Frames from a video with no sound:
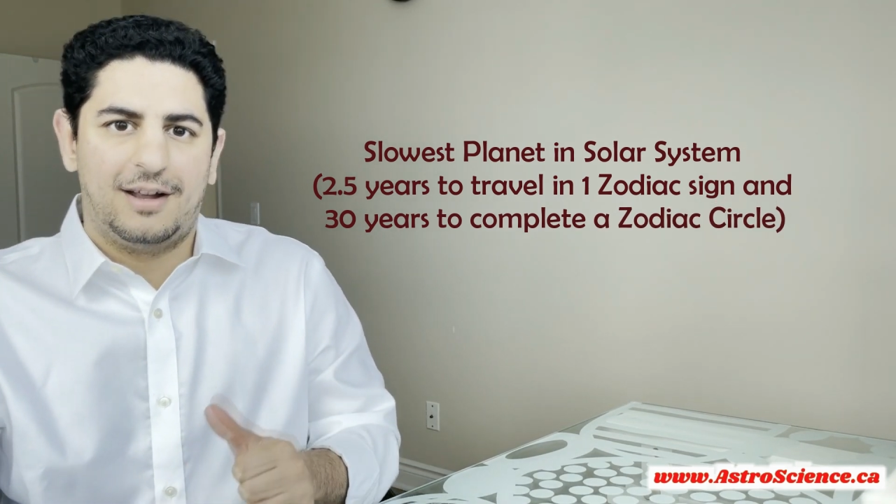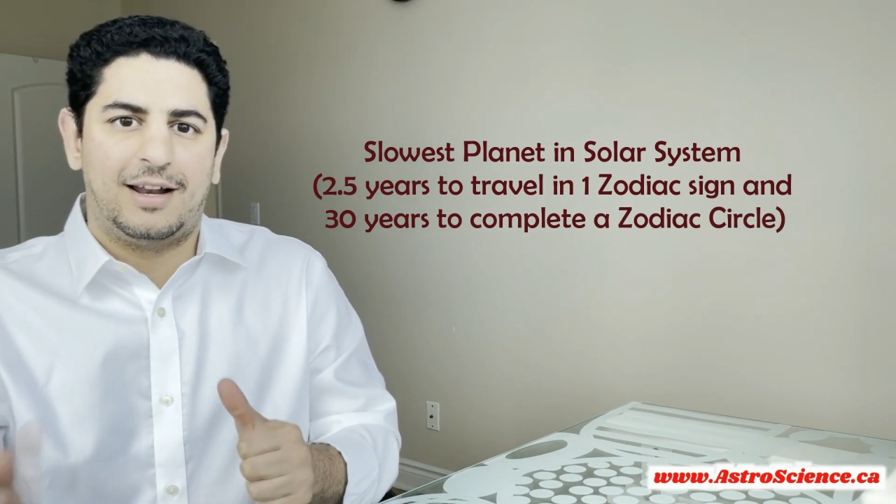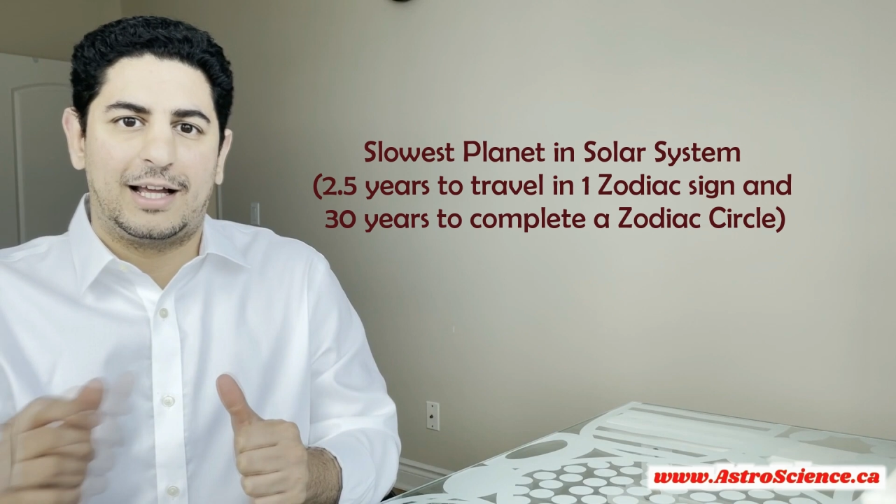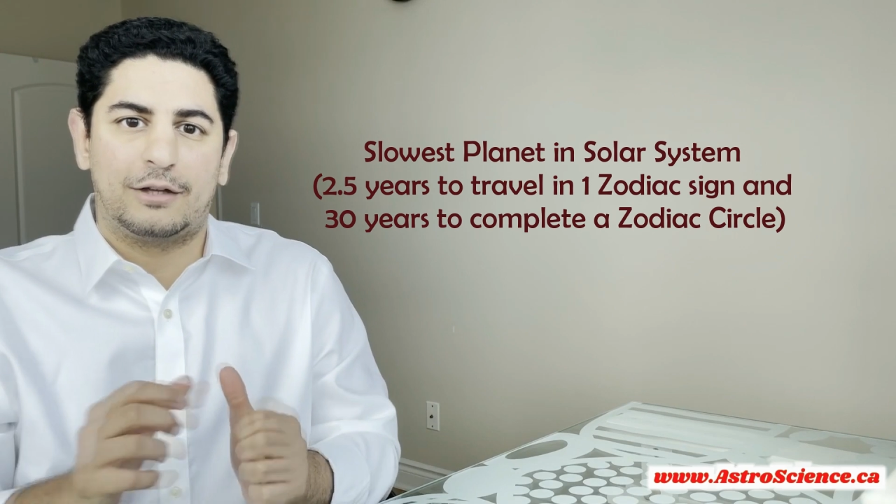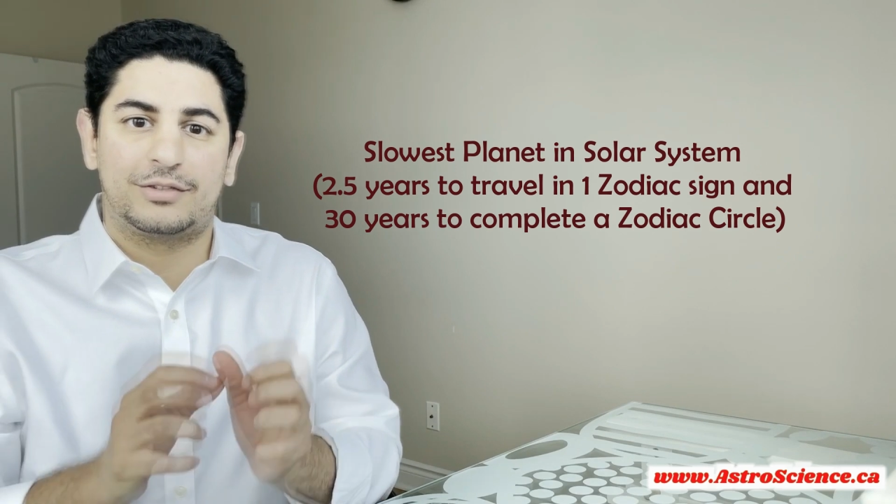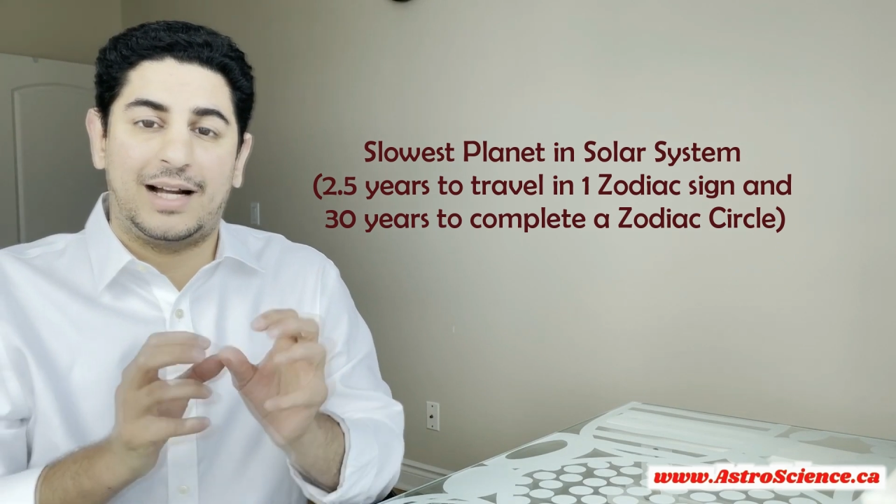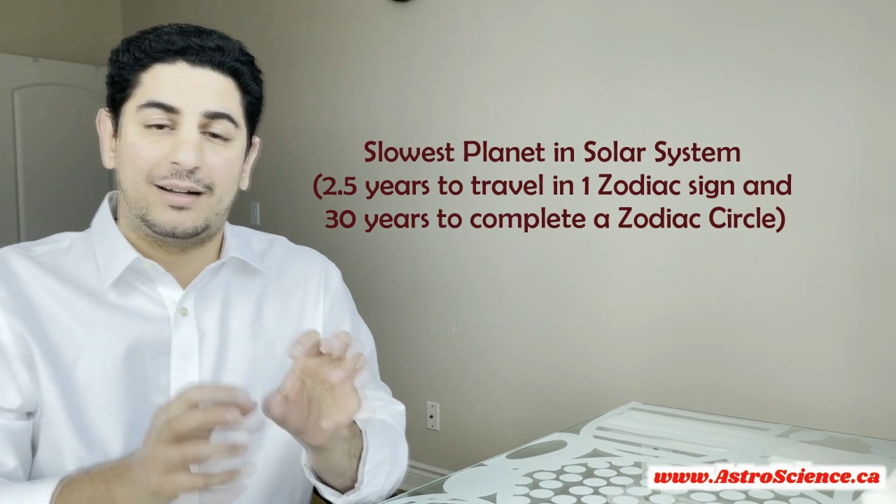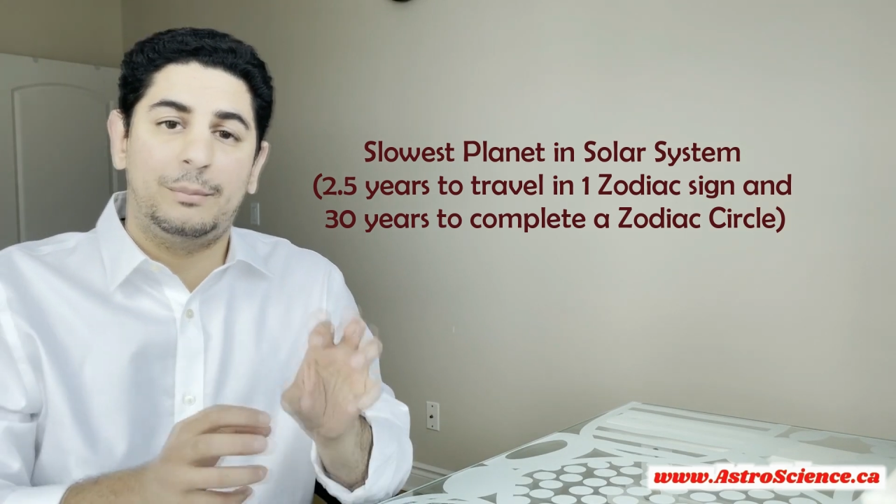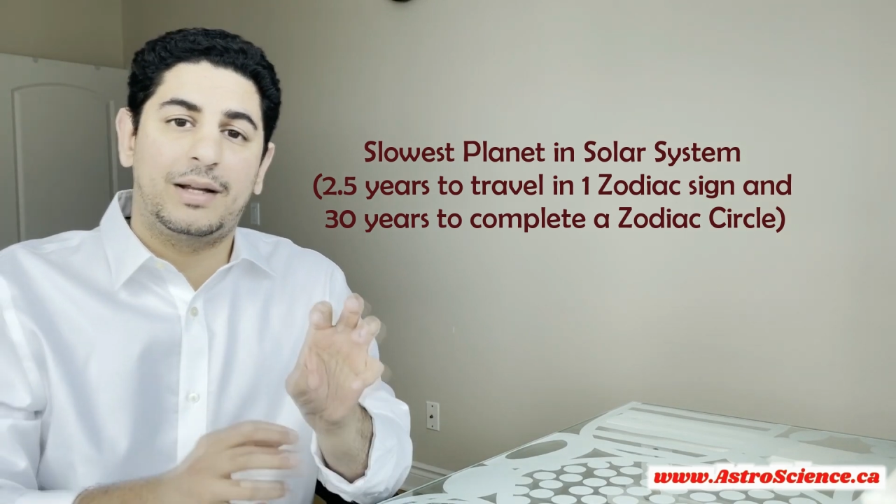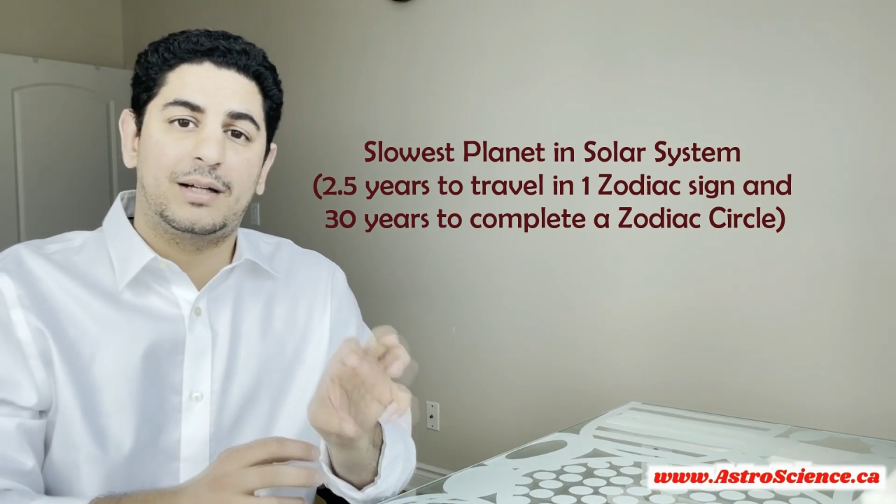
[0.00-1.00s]
Like if
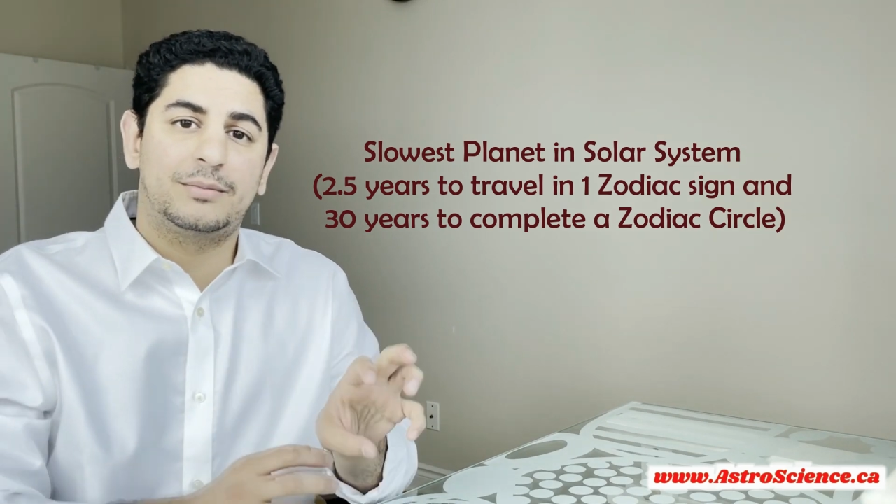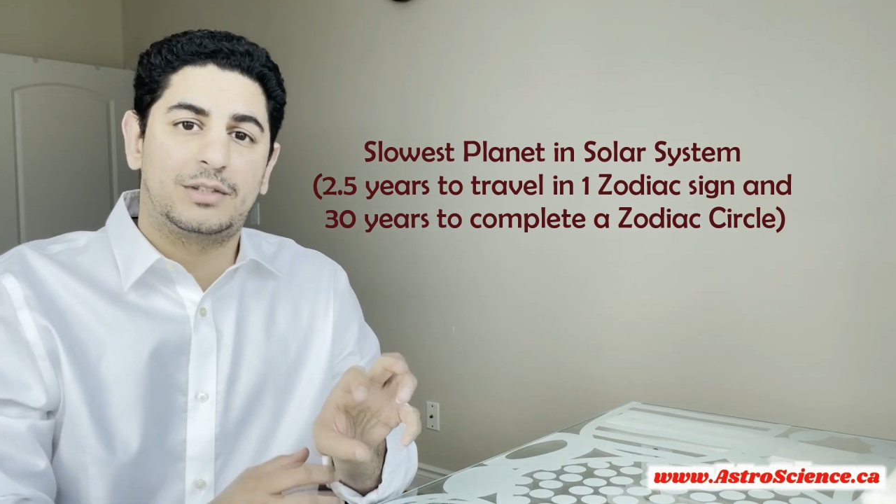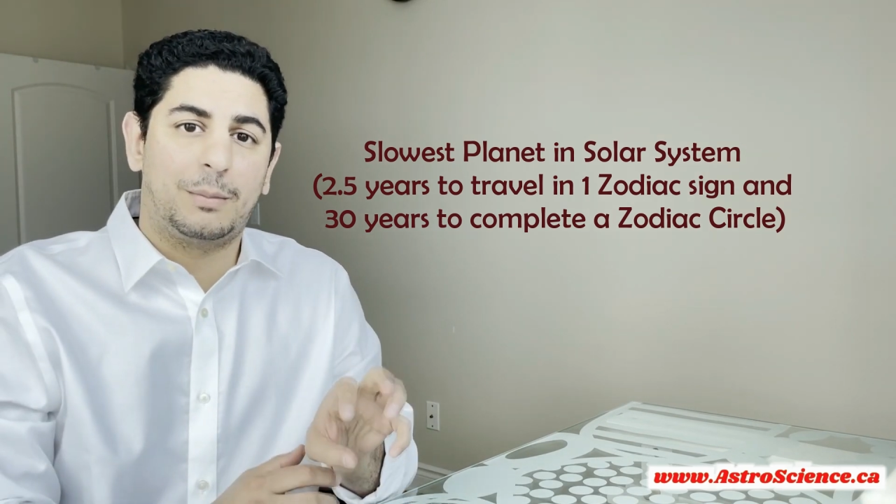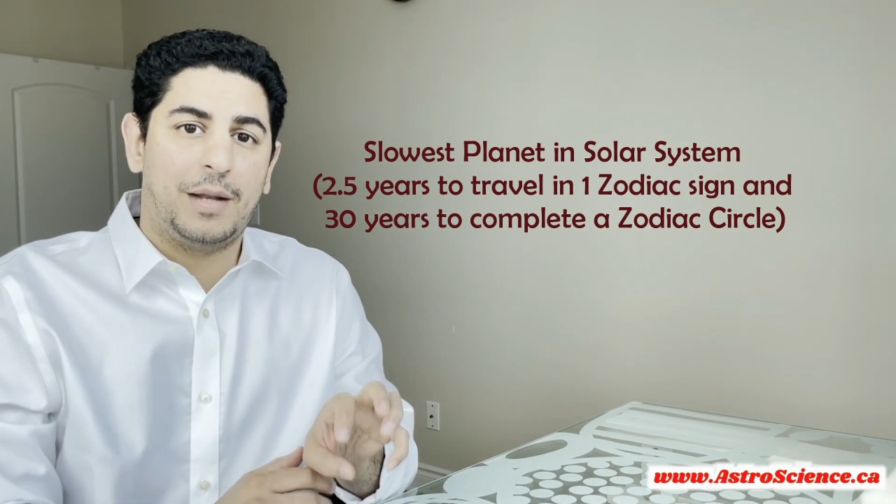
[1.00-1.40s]
Saturn becomes the